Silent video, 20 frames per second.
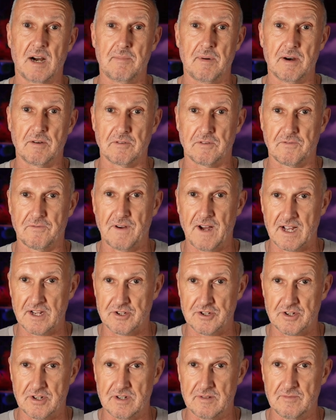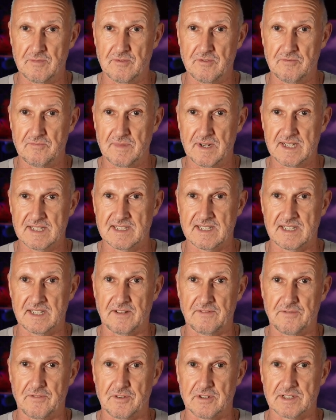about functional movements in
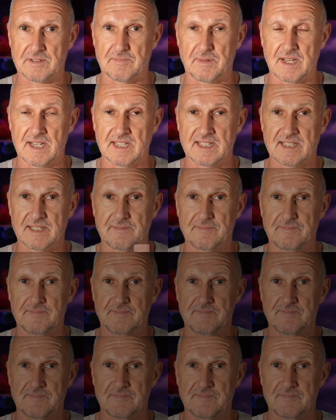the first place.